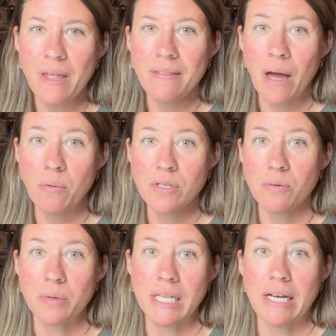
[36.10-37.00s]
That was a
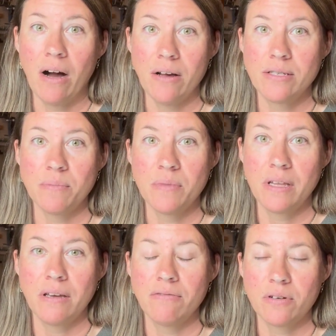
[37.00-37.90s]
really awesome
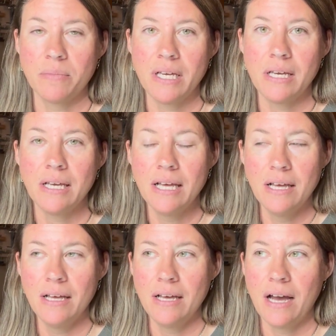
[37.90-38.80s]
thing for me.
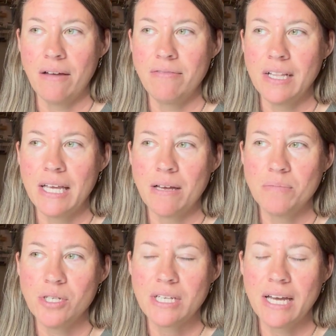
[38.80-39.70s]
I feel like I'm
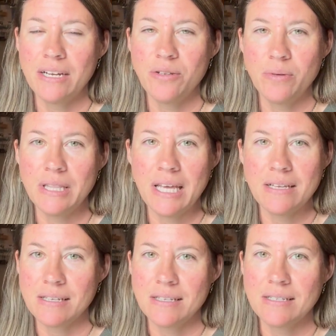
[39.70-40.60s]
just kind of doing
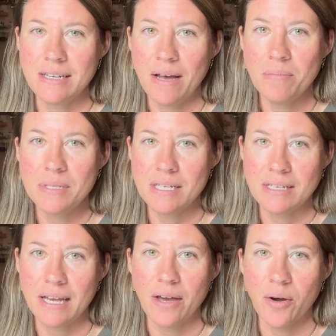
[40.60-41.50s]
things in steps as
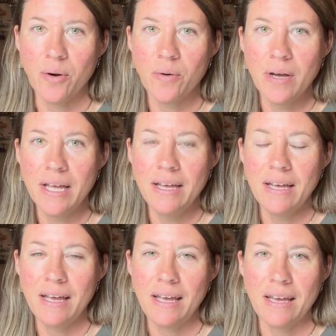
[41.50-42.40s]
I go.
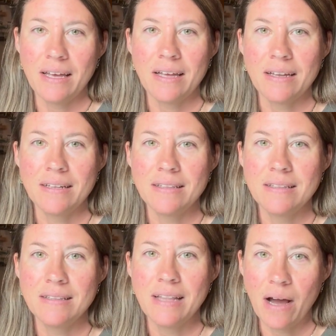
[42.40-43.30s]
And
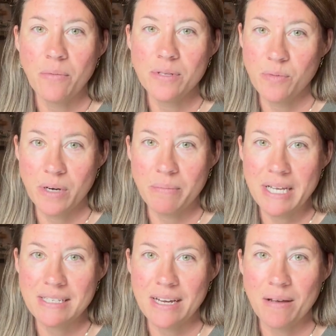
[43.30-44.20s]
that was one of my
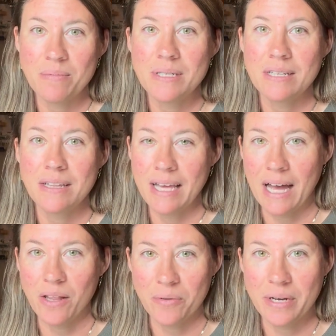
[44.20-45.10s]
steps. The
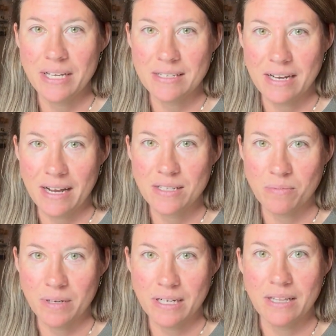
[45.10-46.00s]
gallery is the next
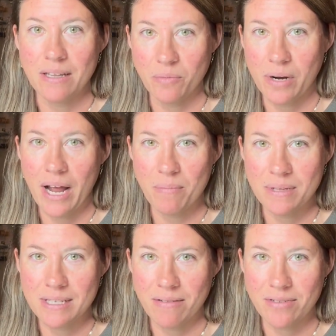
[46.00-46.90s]
one. And then what
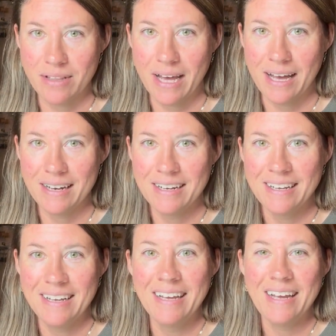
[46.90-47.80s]
happens after that
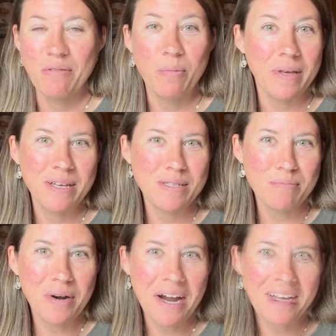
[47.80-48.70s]
will be a
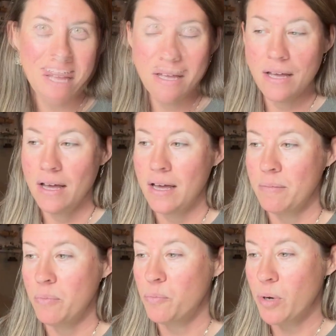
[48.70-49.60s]
surprise.
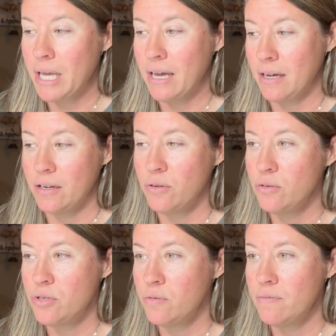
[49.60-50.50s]
I'm working on a
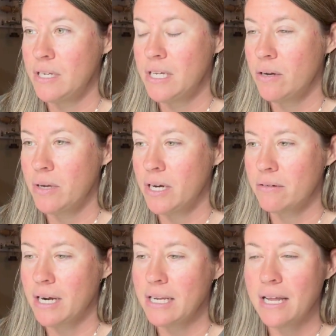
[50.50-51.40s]
YouTube video here
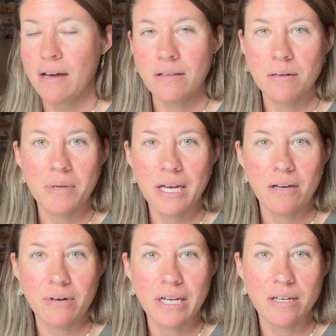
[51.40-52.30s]
right now that I'm getting
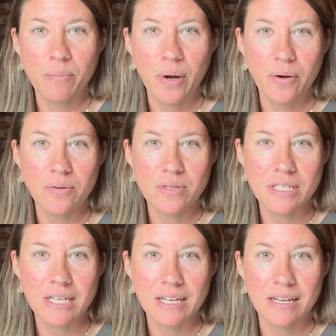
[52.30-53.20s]
ready to
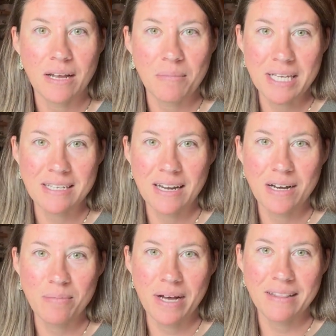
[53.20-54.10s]
post, and I'm excited
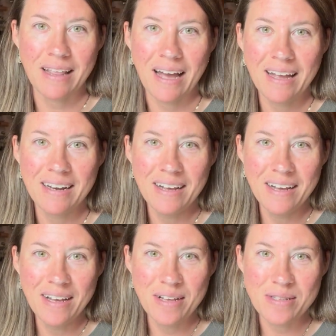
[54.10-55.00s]
about that.
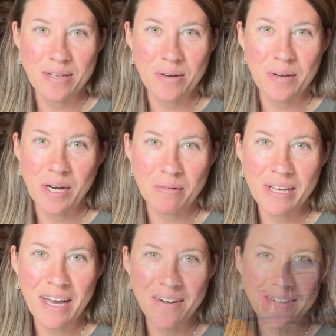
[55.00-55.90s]
So here we go.